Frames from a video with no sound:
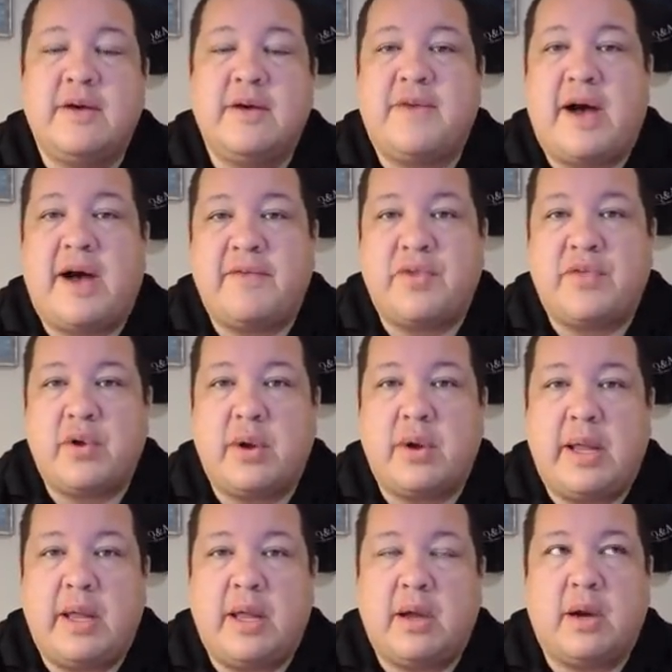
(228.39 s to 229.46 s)

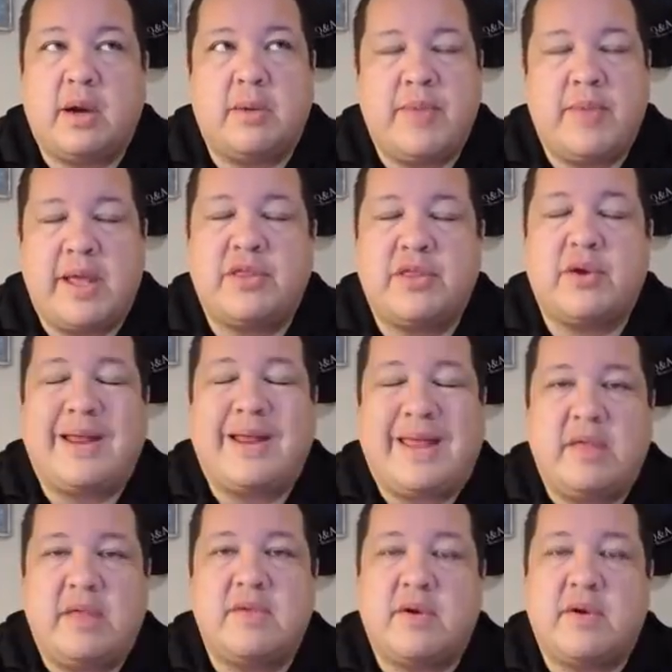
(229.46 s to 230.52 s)
5:30 or 8:30
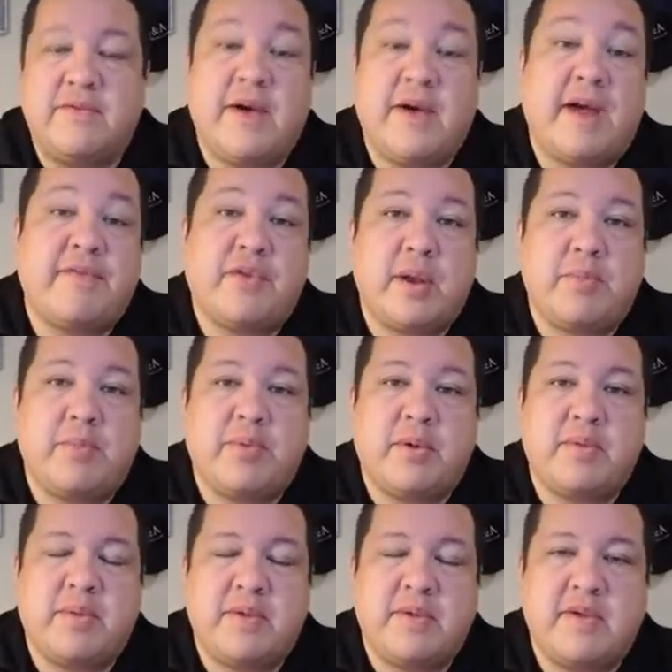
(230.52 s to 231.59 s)
Eastern, 5:30
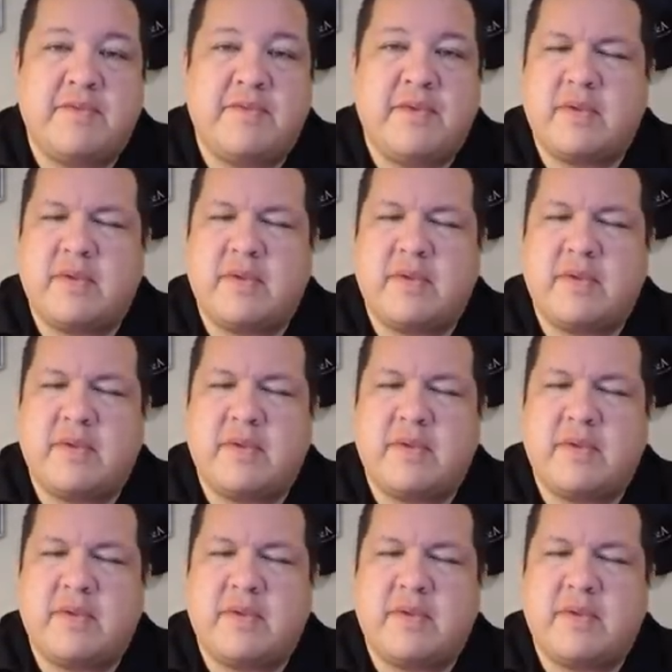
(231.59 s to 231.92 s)
Pacific.